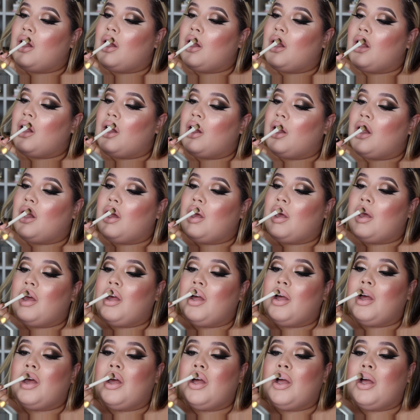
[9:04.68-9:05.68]
I mean, I put a
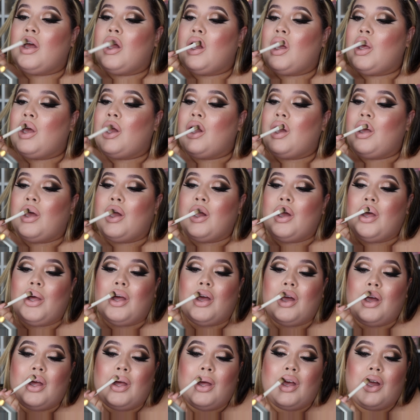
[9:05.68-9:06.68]
lip gloss on top of it,
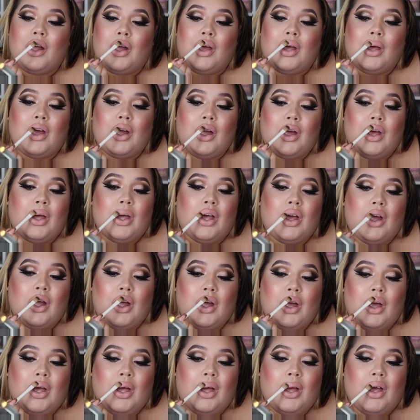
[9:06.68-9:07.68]
but it was good. I'm going to
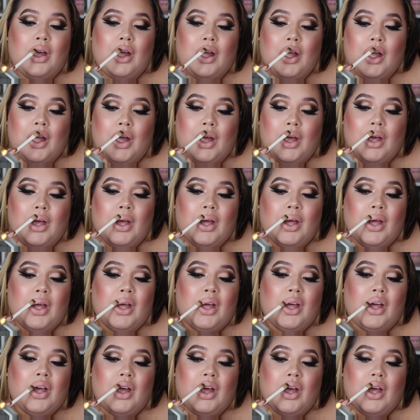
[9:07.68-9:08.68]
leave the shade down below because
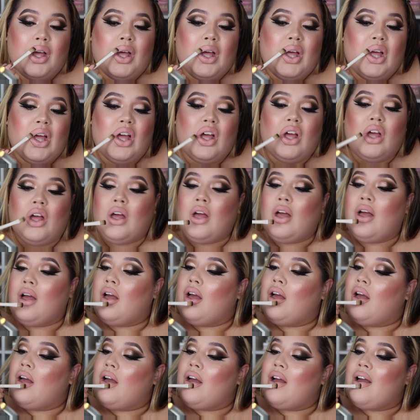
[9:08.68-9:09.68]
I can't remember it. And then
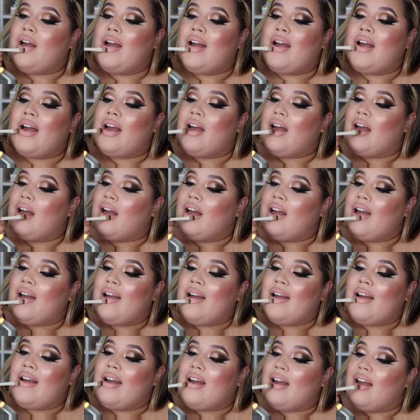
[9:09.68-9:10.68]
I just blended it out with
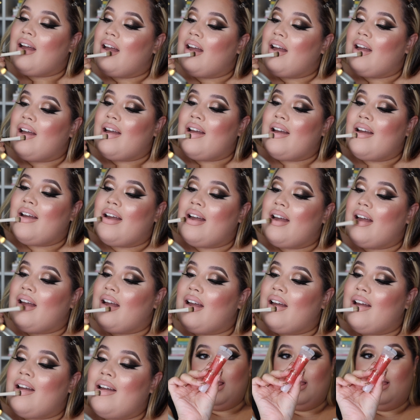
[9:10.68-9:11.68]
a
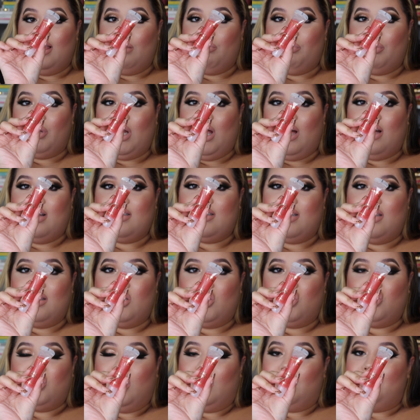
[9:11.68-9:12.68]
brush. This lip
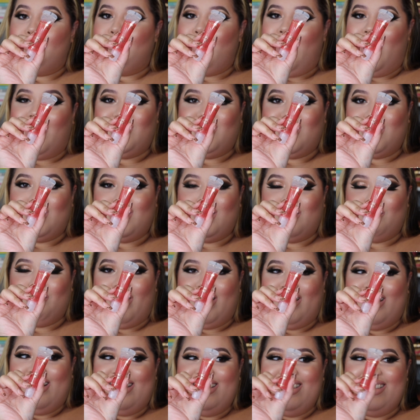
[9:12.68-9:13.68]
gloss, though,
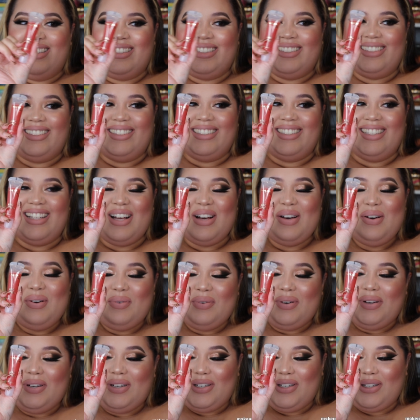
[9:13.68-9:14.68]
from
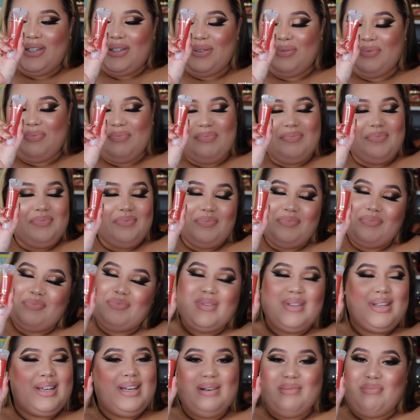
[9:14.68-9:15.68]
Lancome, this is in the
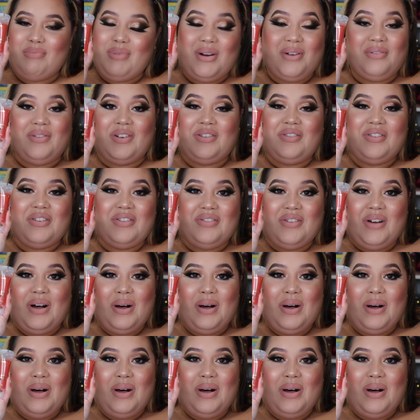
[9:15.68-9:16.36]
shade Magic Spell. And